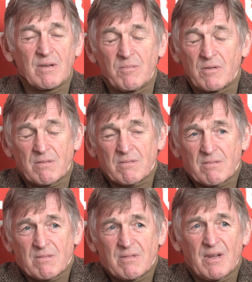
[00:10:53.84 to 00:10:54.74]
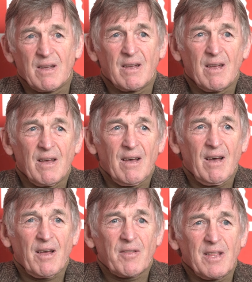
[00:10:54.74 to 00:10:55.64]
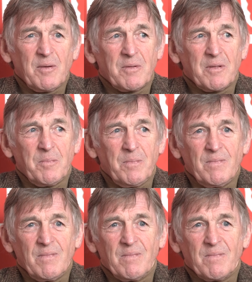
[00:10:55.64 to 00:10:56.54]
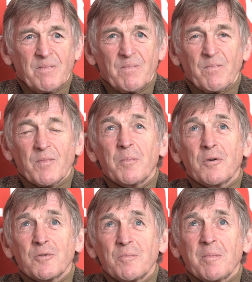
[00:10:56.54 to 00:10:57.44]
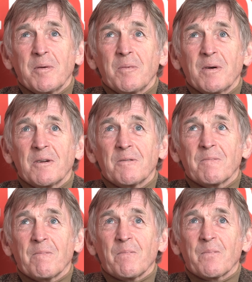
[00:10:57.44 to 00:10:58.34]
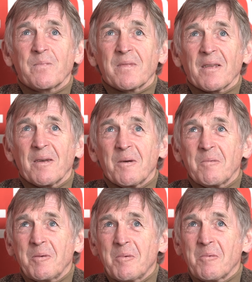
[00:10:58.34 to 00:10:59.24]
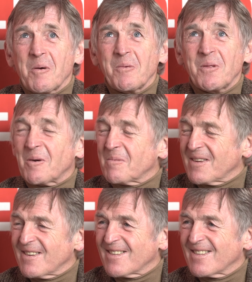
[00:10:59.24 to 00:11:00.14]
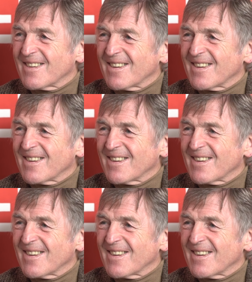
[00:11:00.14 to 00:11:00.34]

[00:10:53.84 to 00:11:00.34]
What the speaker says: it was, I think the boys maybe were a wee bit wound up that